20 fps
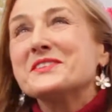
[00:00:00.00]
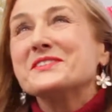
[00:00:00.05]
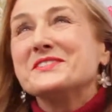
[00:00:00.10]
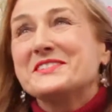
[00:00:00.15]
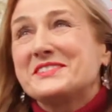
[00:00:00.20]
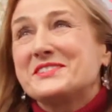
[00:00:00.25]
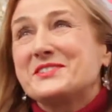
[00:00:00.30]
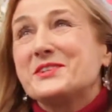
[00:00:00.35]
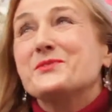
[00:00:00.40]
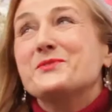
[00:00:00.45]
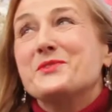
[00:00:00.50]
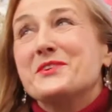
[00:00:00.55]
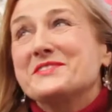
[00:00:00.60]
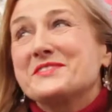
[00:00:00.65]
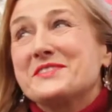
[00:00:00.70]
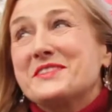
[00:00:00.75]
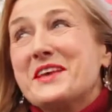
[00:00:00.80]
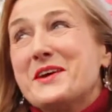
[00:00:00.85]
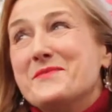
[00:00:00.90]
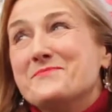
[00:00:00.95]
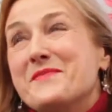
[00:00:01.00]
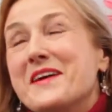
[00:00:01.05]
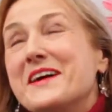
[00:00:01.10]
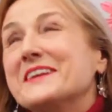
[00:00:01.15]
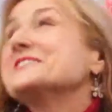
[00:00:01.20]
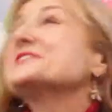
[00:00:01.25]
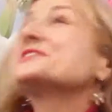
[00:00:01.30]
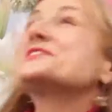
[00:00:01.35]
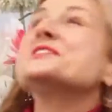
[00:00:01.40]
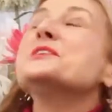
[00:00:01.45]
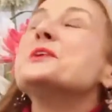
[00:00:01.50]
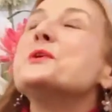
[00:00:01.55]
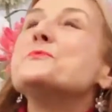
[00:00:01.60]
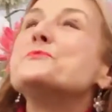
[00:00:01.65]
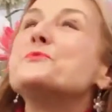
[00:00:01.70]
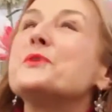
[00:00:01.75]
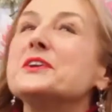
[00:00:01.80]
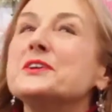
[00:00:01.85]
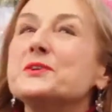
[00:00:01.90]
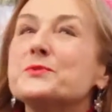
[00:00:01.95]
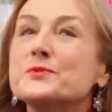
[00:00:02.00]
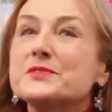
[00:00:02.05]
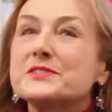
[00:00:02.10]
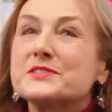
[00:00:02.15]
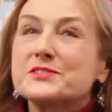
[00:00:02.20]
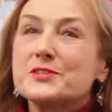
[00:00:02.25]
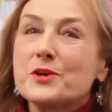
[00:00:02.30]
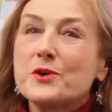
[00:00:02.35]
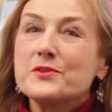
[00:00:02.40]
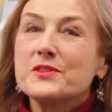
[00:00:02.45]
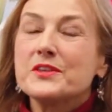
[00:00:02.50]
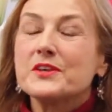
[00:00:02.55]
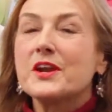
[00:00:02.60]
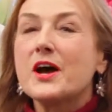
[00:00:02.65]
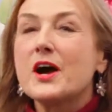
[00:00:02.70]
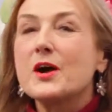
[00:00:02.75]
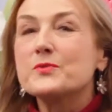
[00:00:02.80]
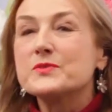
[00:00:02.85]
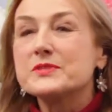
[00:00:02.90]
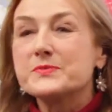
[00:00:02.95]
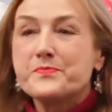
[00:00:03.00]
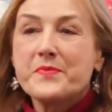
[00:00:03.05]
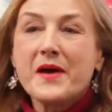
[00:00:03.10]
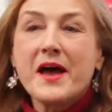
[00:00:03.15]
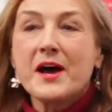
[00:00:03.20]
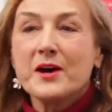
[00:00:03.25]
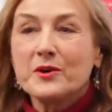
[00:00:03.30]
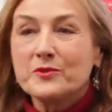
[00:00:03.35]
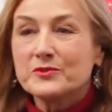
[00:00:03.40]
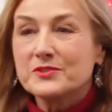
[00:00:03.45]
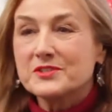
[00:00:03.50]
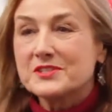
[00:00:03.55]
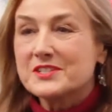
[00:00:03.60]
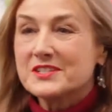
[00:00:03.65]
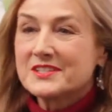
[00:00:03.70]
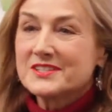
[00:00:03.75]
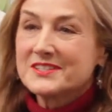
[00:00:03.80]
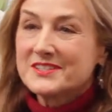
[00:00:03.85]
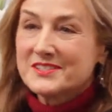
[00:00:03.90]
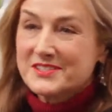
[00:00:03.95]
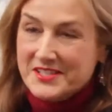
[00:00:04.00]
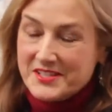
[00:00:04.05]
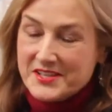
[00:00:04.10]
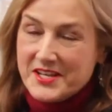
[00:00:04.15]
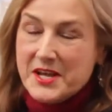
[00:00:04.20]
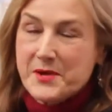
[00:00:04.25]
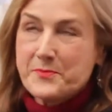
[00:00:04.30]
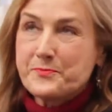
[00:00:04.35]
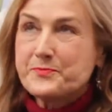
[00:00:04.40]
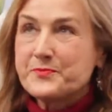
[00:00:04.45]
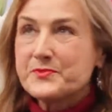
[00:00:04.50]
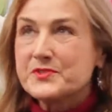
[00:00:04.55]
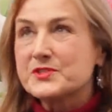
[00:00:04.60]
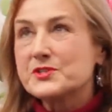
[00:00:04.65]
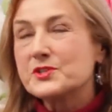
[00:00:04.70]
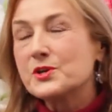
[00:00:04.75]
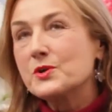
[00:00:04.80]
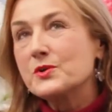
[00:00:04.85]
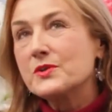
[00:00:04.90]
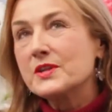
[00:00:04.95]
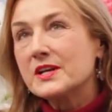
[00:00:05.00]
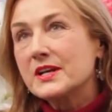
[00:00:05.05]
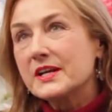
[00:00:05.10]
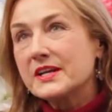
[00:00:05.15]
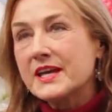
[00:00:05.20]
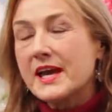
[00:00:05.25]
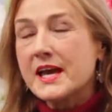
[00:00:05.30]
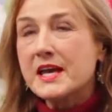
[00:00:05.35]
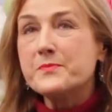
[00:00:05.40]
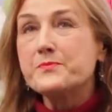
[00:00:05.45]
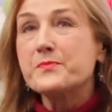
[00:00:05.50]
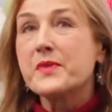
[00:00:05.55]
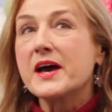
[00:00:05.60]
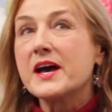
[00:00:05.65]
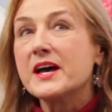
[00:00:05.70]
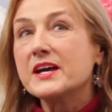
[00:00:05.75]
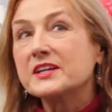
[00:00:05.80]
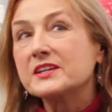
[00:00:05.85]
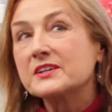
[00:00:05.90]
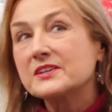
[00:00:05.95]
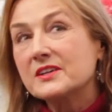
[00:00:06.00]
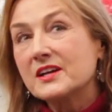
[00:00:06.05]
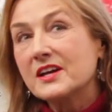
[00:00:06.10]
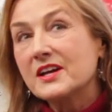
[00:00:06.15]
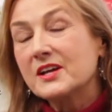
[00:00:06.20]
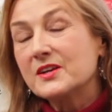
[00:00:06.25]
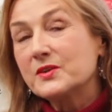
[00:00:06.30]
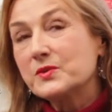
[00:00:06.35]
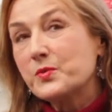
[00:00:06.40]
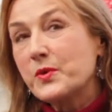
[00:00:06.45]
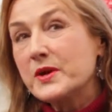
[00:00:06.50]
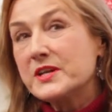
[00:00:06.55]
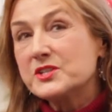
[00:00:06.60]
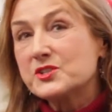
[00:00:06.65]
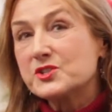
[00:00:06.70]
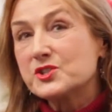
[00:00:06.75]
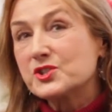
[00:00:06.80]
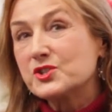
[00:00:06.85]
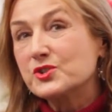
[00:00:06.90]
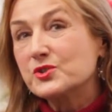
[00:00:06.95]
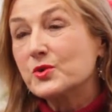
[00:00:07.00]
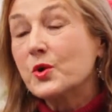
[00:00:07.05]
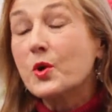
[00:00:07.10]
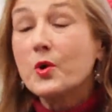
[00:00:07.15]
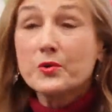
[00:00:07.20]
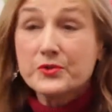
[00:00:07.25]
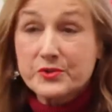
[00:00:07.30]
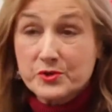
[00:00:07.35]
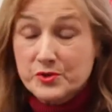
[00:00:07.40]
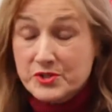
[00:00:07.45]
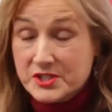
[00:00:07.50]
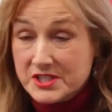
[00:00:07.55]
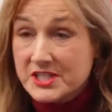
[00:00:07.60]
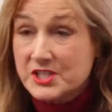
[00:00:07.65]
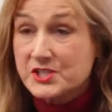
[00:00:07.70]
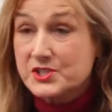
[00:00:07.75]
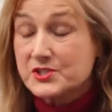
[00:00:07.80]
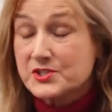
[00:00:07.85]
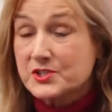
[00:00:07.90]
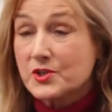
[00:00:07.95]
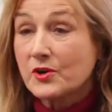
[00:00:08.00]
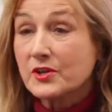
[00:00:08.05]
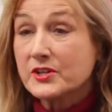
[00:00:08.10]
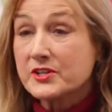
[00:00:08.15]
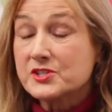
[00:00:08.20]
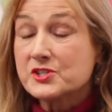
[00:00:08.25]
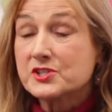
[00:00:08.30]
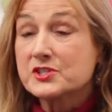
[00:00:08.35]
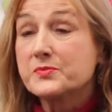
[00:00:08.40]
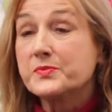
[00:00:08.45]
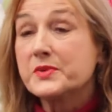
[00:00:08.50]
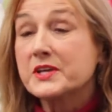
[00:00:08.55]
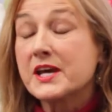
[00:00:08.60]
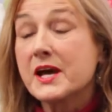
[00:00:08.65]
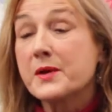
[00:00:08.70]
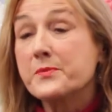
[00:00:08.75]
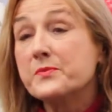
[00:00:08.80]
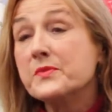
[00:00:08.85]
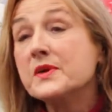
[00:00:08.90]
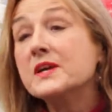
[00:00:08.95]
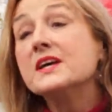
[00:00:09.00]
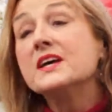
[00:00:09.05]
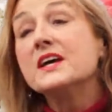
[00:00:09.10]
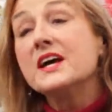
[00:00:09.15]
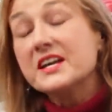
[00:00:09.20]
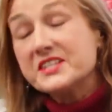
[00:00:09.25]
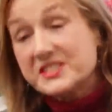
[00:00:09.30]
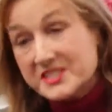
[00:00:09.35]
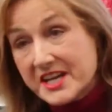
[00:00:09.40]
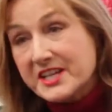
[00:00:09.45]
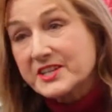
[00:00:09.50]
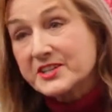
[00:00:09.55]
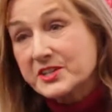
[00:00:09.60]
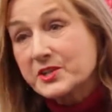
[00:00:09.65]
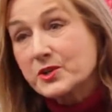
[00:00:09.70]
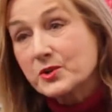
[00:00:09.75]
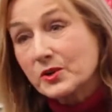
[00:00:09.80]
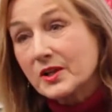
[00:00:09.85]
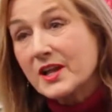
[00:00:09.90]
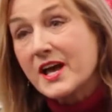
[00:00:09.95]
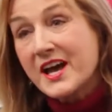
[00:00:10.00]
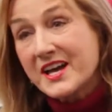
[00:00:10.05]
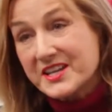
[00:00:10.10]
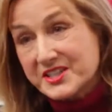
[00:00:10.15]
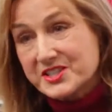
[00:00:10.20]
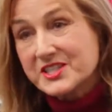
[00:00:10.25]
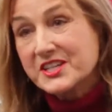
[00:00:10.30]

It still wasn't that much, but it was so that I was bound to them. So then I came back and went to Hawthorn Teachers College to become a technical art